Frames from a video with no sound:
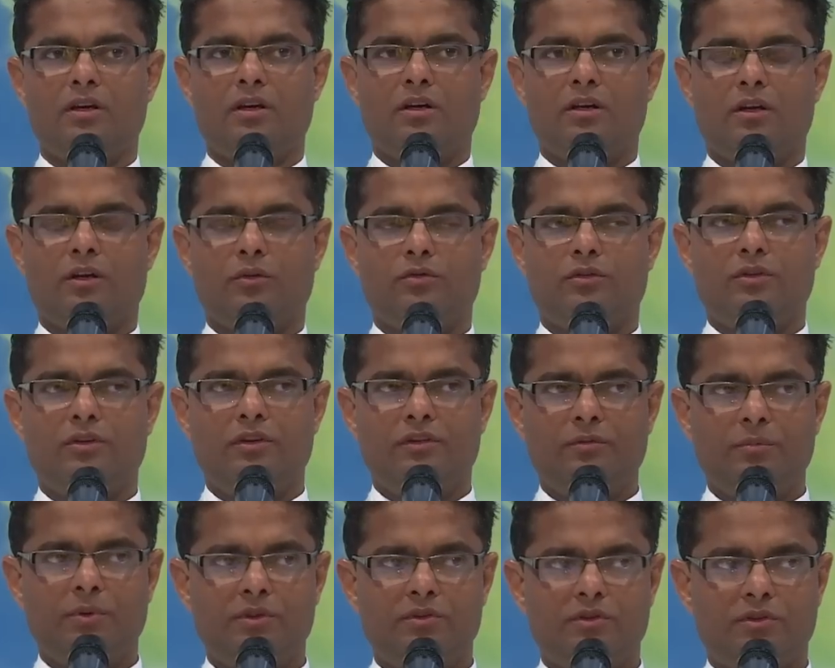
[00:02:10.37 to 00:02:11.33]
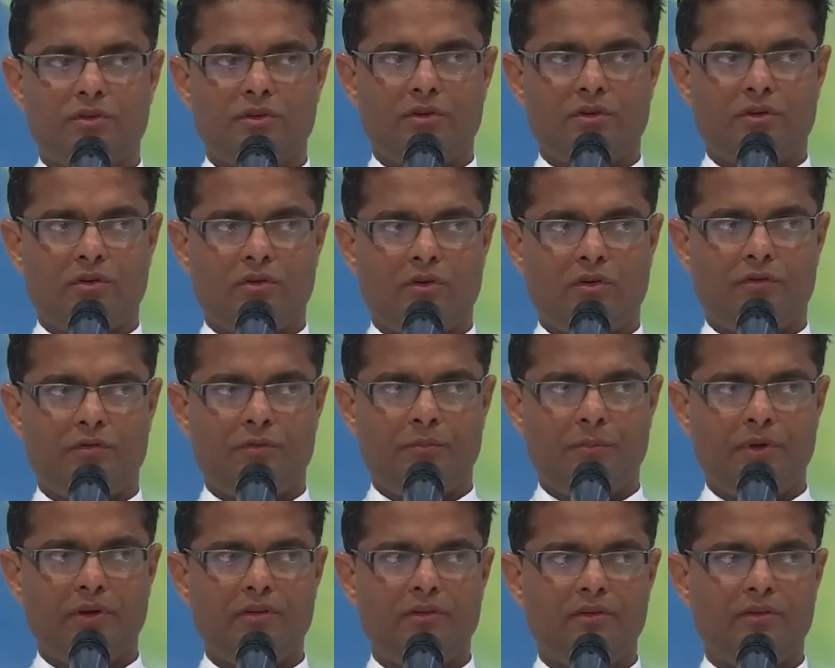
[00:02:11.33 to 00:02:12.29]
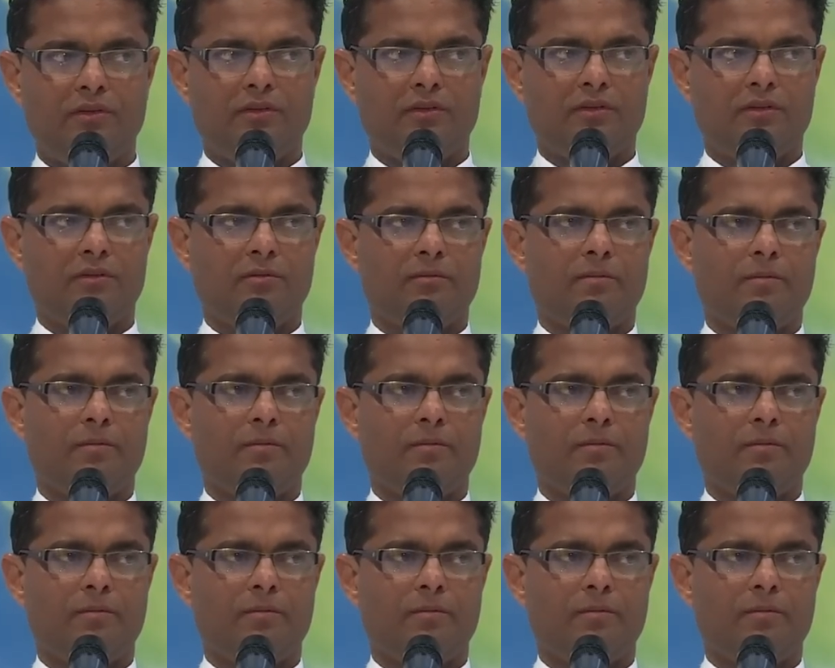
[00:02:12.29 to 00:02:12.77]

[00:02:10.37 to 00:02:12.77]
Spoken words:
Now this picture of peace